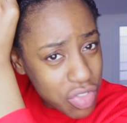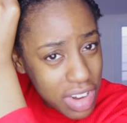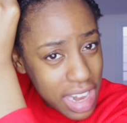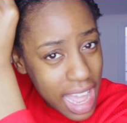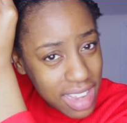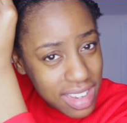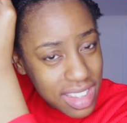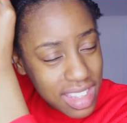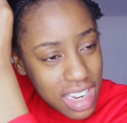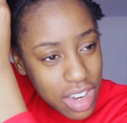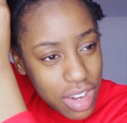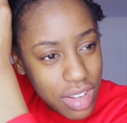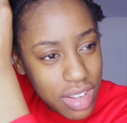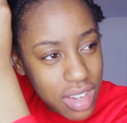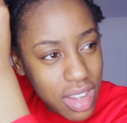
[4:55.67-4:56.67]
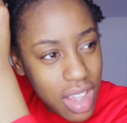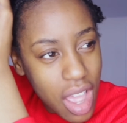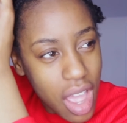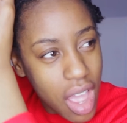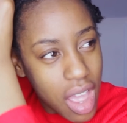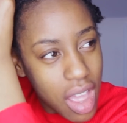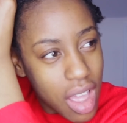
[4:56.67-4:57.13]
relaxed didn't
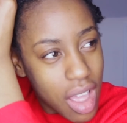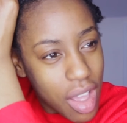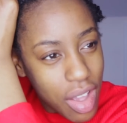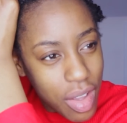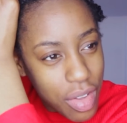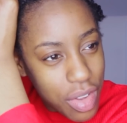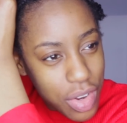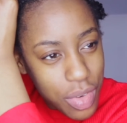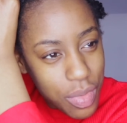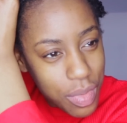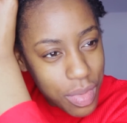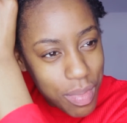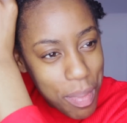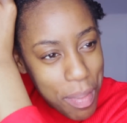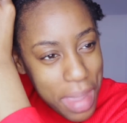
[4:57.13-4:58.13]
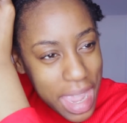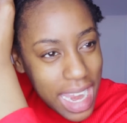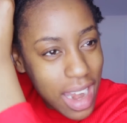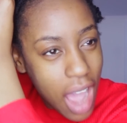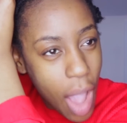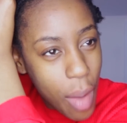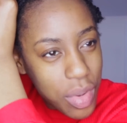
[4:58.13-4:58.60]

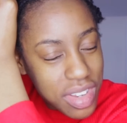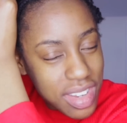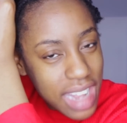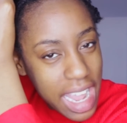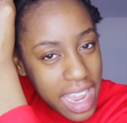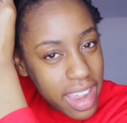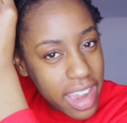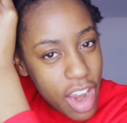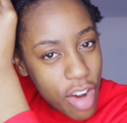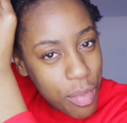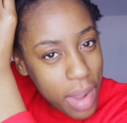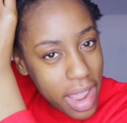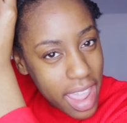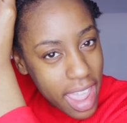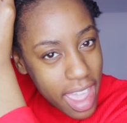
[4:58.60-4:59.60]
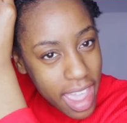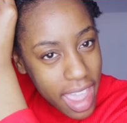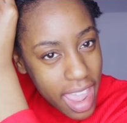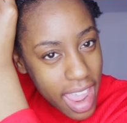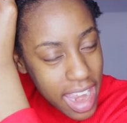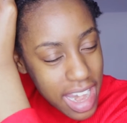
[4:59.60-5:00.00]
mean I was taking care of my hair